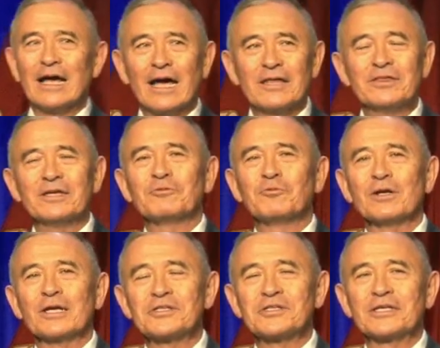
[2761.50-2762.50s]
I think
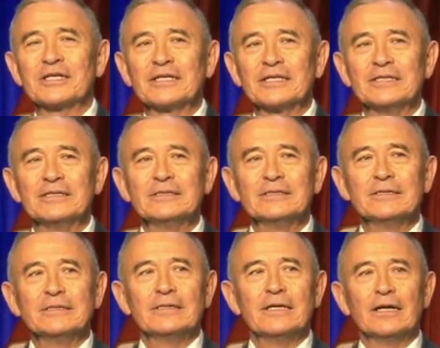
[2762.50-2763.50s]
realistically,
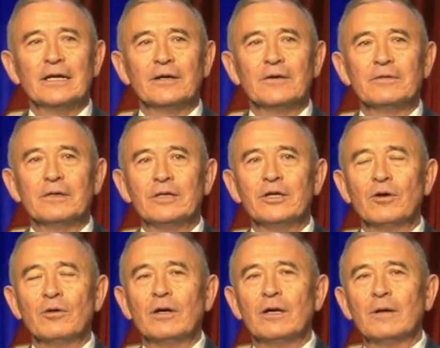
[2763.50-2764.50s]
uh, you know,
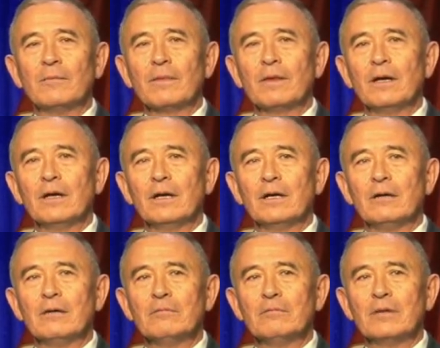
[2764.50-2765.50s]
uh,
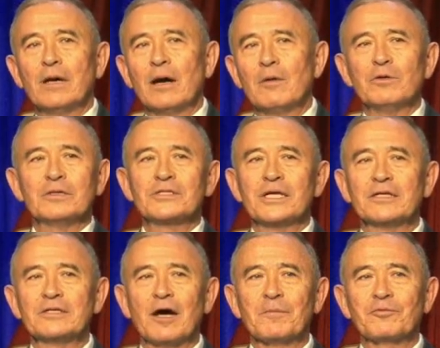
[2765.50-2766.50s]
I wouldn't say the
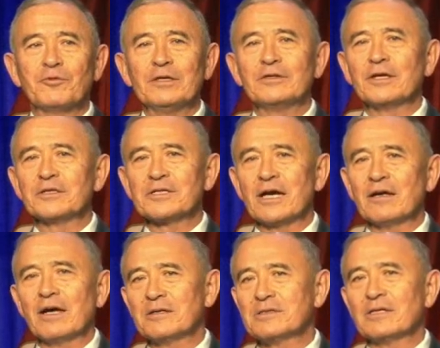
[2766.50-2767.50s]
top three things.
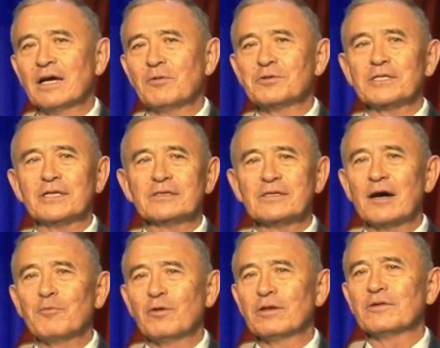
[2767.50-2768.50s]
I'll, i would say the top
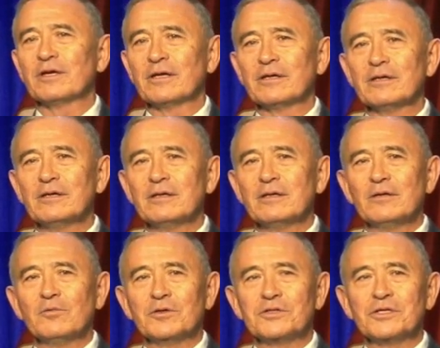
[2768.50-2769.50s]
one thing,
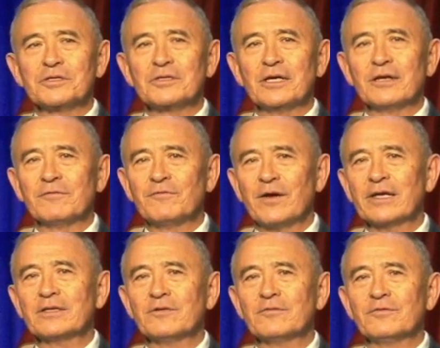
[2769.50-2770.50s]
which is an
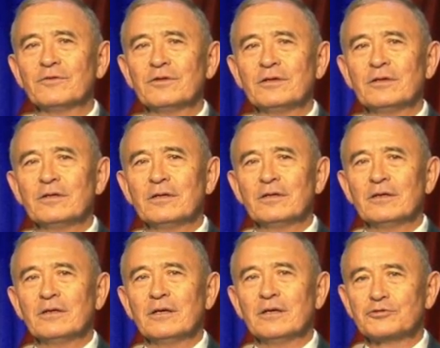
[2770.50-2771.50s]
effective,
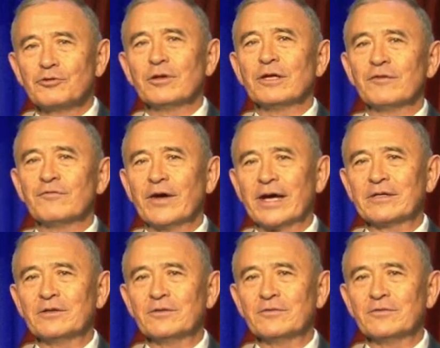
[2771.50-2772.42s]
a truly effective